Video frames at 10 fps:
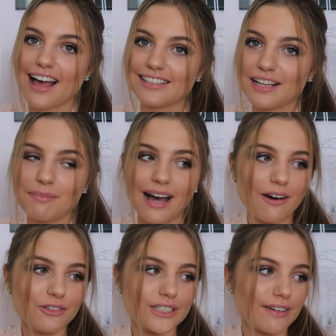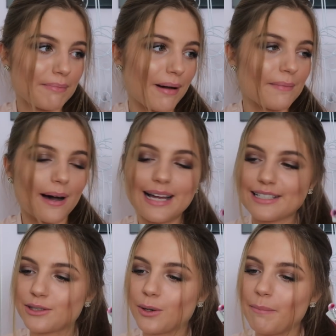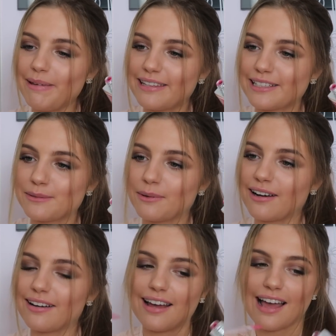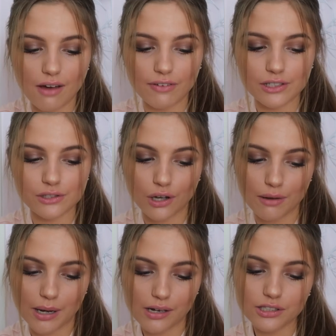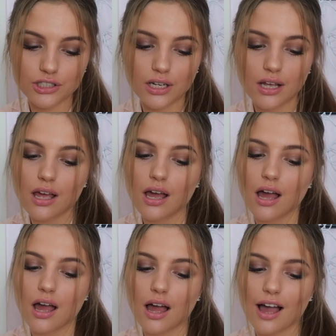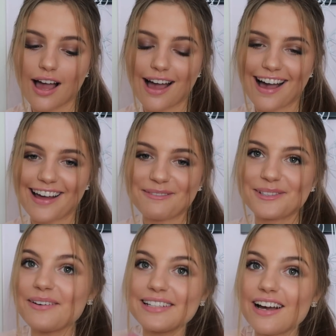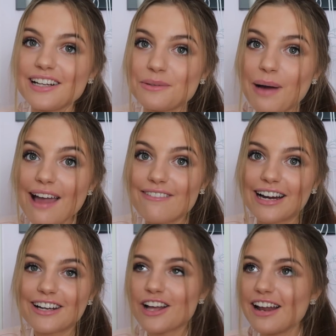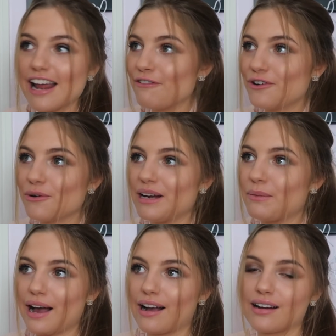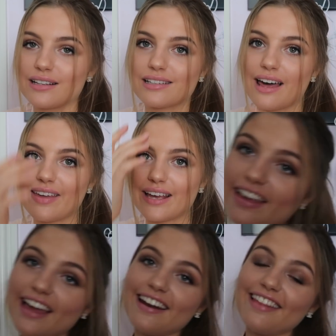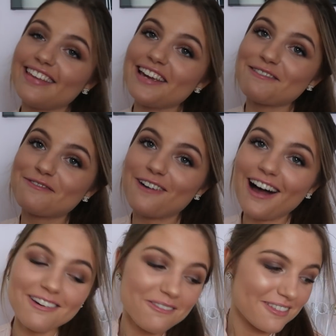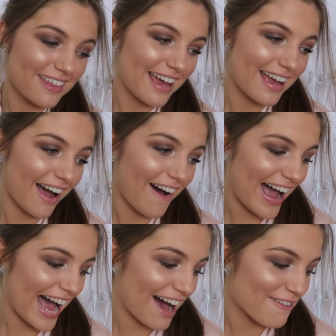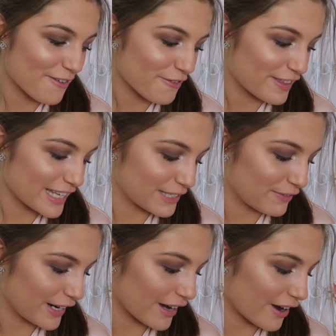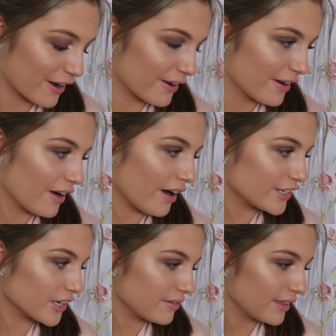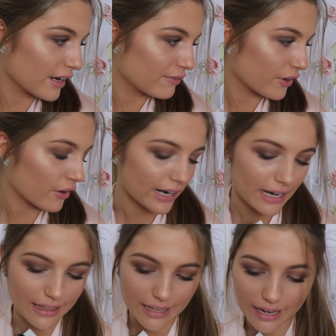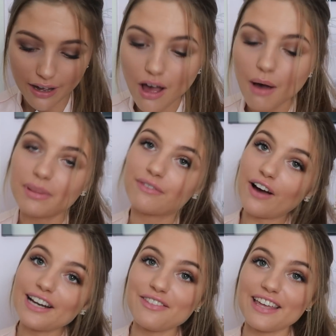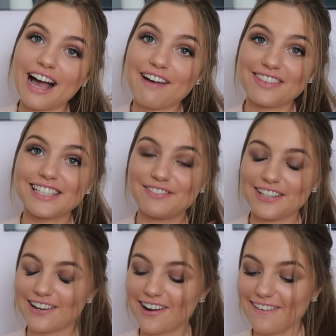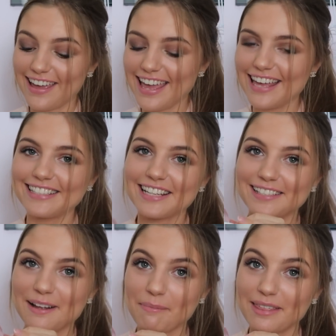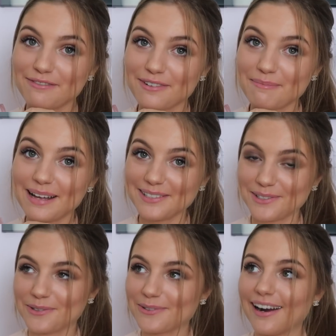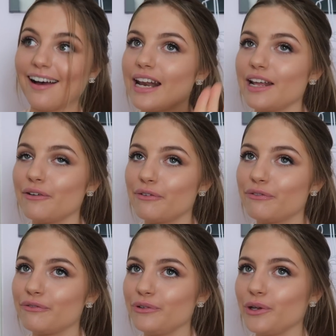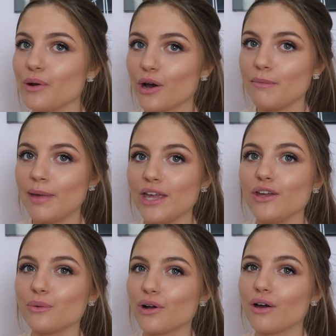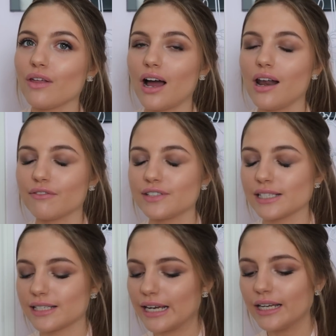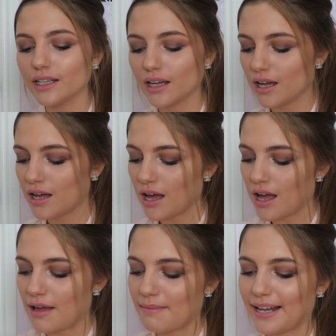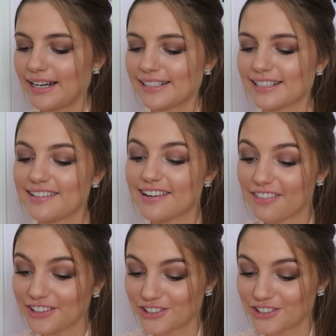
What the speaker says: And somehow she read my mind and got me this one. Love it so much. And I'm so excited to wear it because I never normally wear colours like Then the final thing I have for this video, I don't think I've forgotten anything. The final thing I have for this video is something from Pandora. And if you know me, you'll know that I love Disney. And it's another